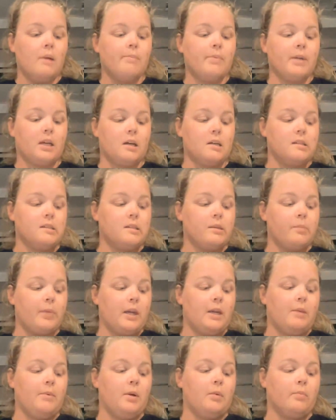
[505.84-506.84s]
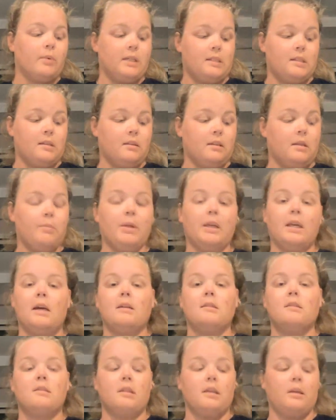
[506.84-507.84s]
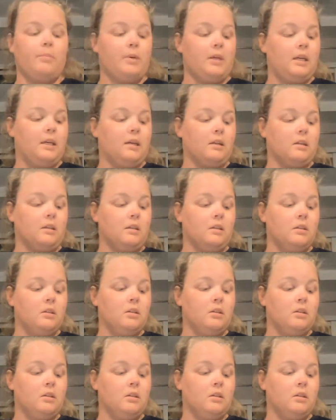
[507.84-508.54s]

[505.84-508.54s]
Because the baby recently began sleeping